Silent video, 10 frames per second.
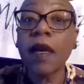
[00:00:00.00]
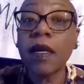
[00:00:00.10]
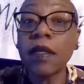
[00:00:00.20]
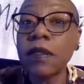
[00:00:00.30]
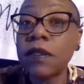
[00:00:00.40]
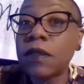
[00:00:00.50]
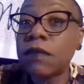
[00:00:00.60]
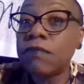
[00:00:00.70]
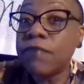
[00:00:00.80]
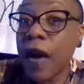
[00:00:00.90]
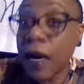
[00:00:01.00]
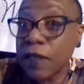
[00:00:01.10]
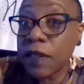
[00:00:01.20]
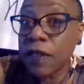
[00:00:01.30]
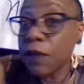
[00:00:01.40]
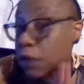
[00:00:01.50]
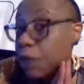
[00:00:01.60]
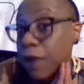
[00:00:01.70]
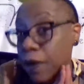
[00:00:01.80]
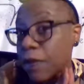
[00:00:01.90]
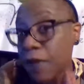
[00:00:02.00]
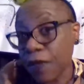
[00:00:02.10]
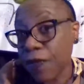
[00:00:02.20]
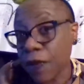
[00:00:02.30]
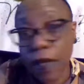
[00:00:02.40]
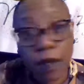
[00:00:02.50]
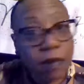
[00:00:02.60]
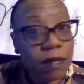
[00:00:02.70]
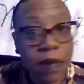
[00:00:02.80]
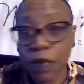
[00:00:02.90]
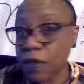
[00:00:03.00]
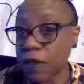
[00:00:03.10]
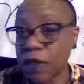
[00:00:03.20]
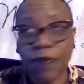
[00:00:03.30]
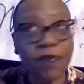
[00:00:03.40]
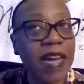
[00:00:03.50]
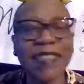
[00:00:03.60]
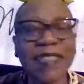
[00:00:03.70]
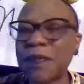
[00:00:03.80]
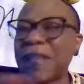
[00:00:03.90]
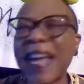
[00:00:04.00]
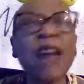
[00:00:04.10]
Because honestly, there was a part of me that felt like they was going to find something.